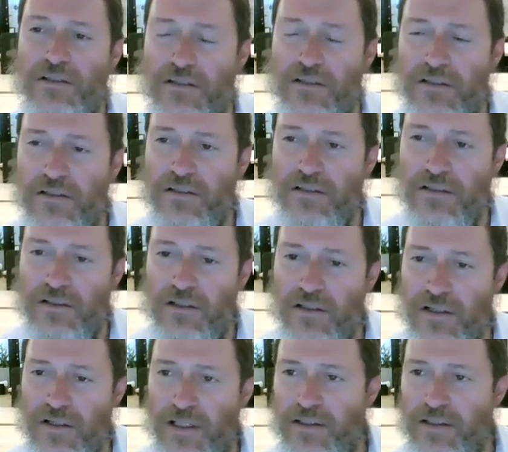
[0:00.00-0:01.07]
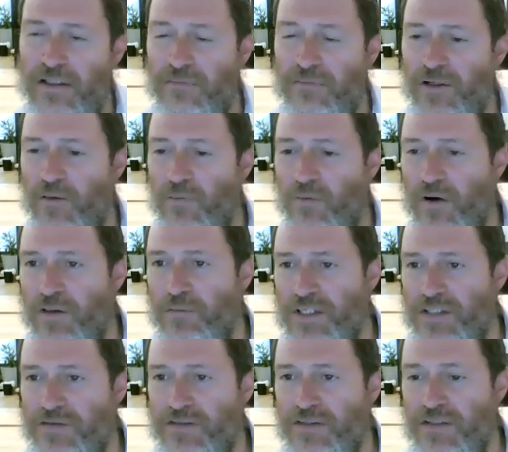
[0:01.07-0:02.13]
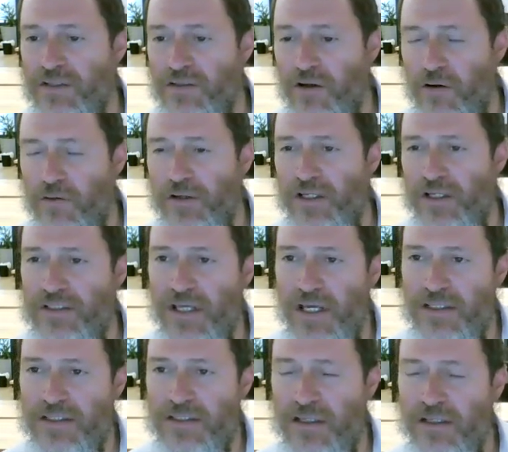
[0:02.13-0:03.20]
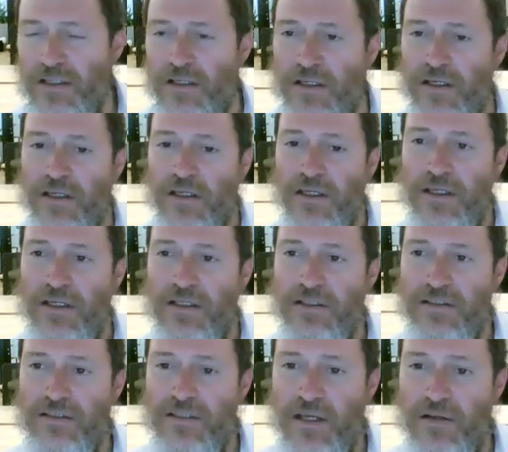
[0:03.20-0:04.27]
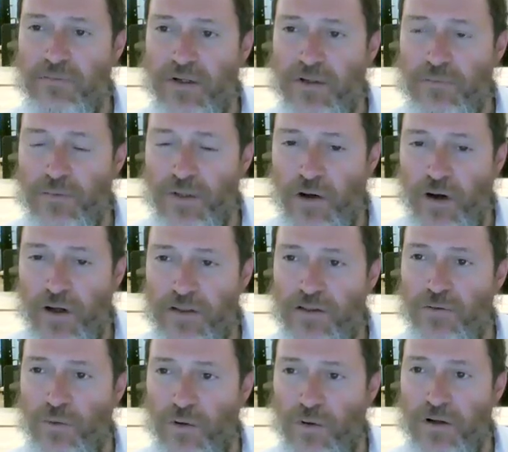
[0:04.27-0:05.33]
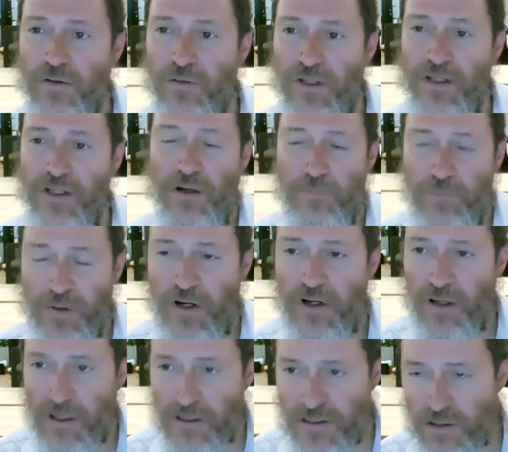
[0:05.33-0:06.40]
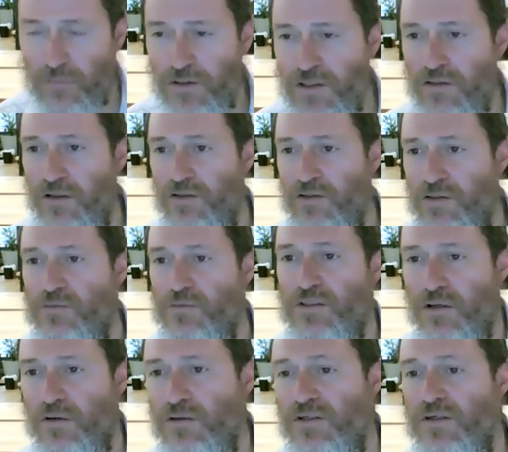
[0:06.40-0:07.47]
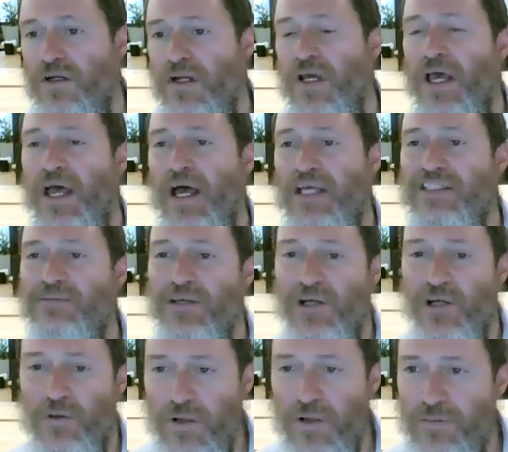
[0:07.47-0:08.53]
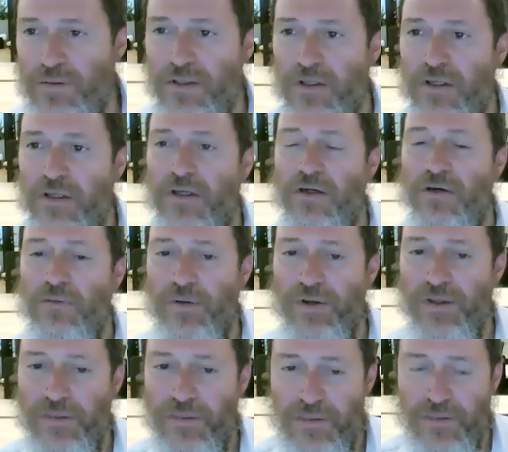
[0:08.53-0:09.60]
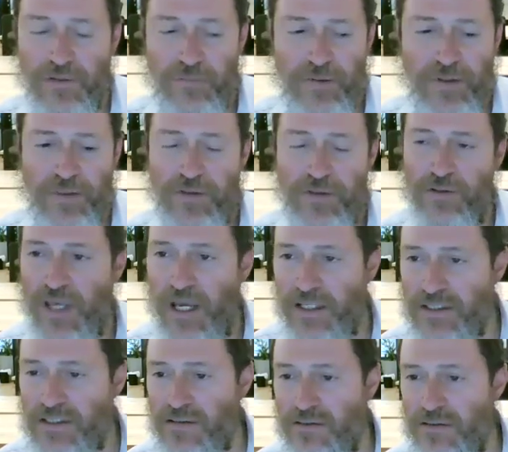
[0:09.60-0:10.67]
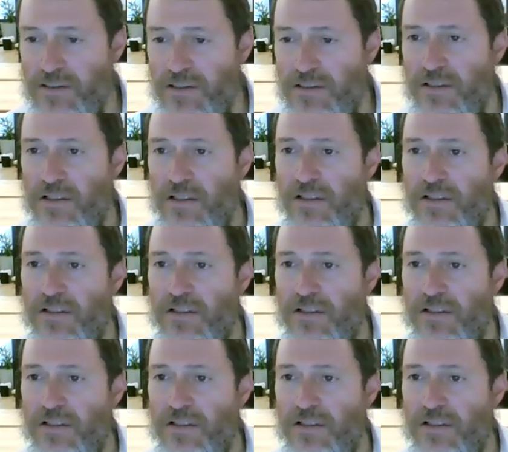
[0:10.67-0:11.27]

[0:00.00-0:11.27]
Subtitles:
an idea. We know one of the mitzvahs in the Torah in Kiseitze is that when we go out to war, a Jewish soldier, has to be equipped with utensils,